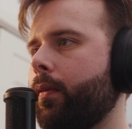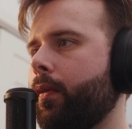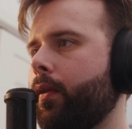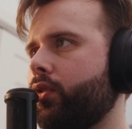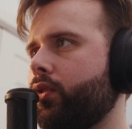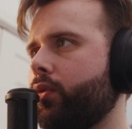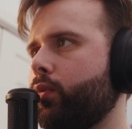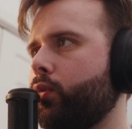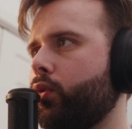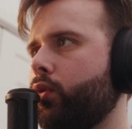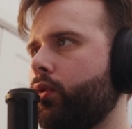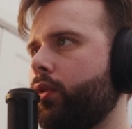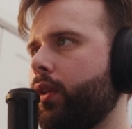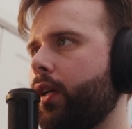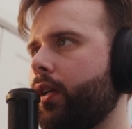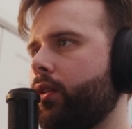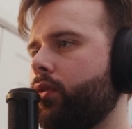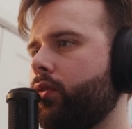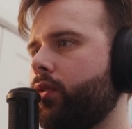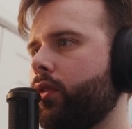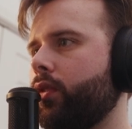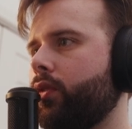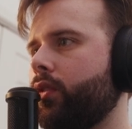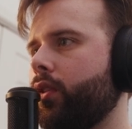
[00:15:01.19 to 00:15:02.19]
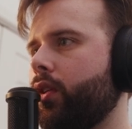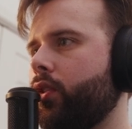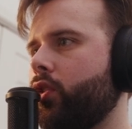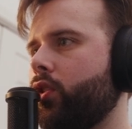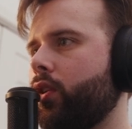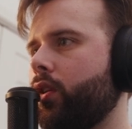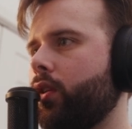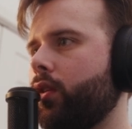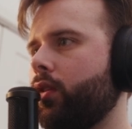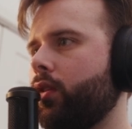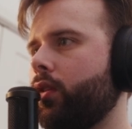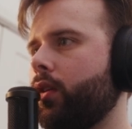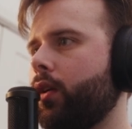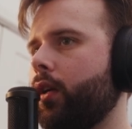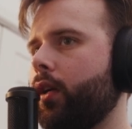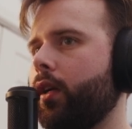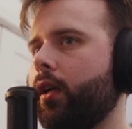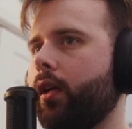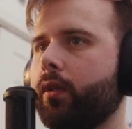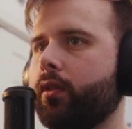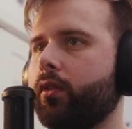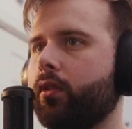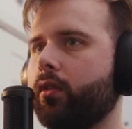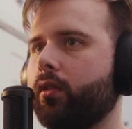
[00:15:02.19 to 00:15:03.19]
which will smooth that transition.
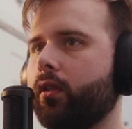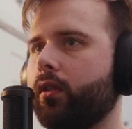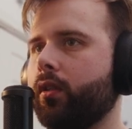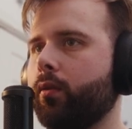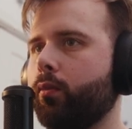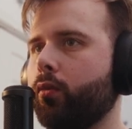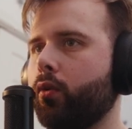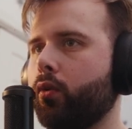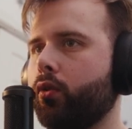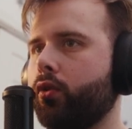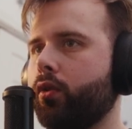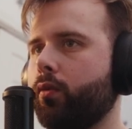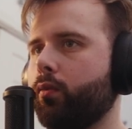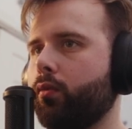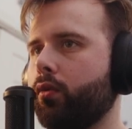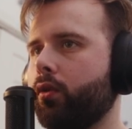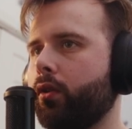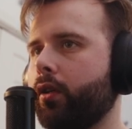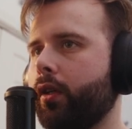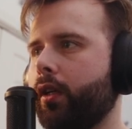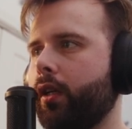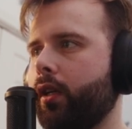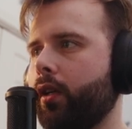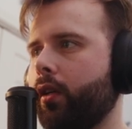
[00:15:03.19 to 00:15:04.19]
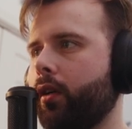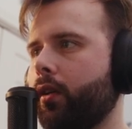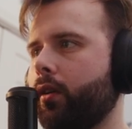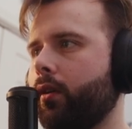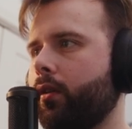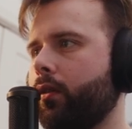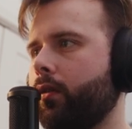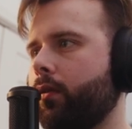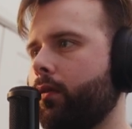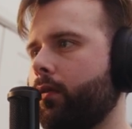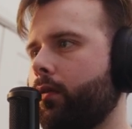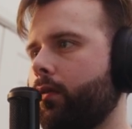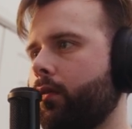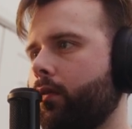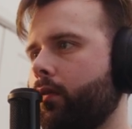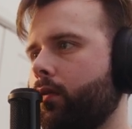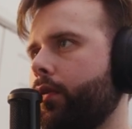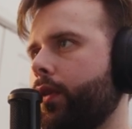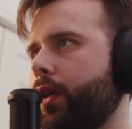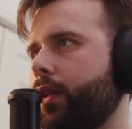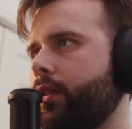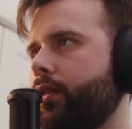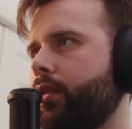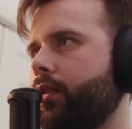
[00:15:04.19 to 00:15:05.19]
I'm going to turn on the motion blur here. You
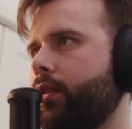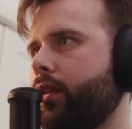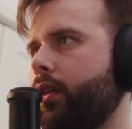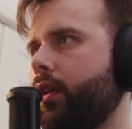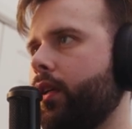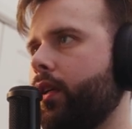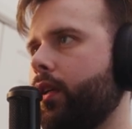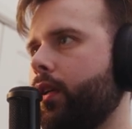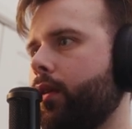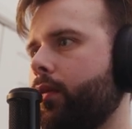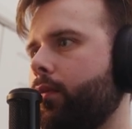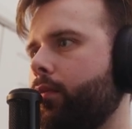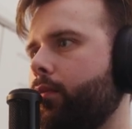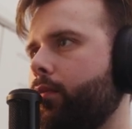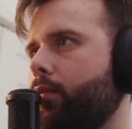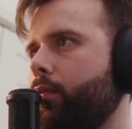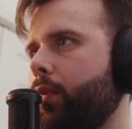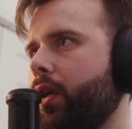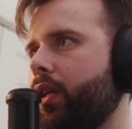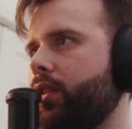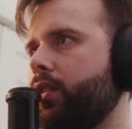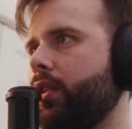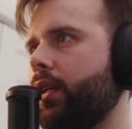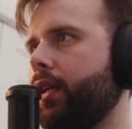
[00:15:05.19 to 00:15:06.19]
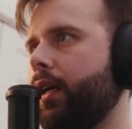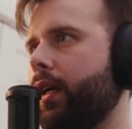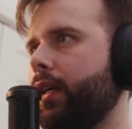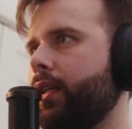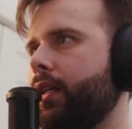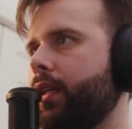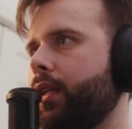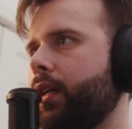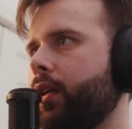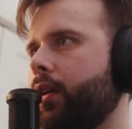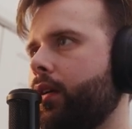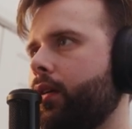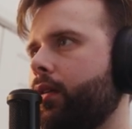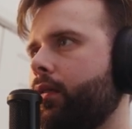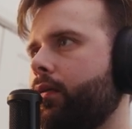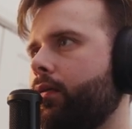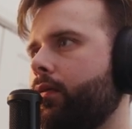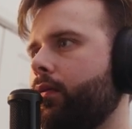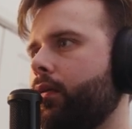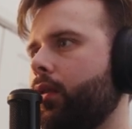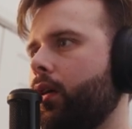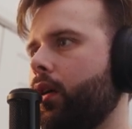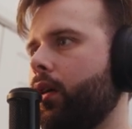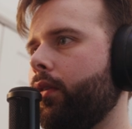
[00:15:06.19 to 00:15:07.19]
know, that's the basic idea
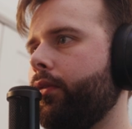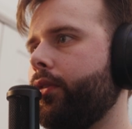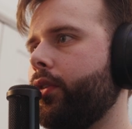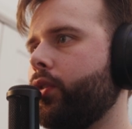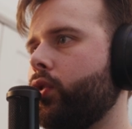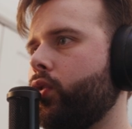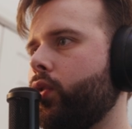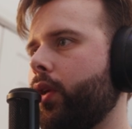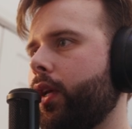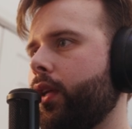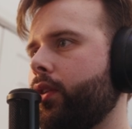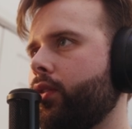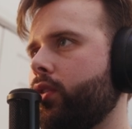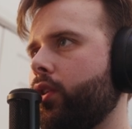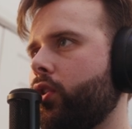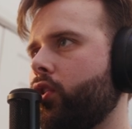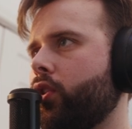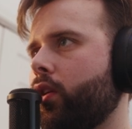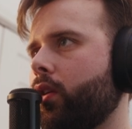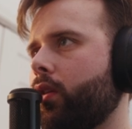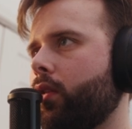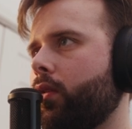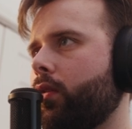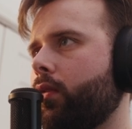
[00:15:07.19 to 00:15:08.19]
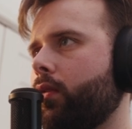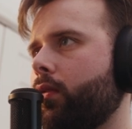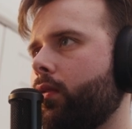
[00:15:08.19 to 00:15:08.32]
of the transition.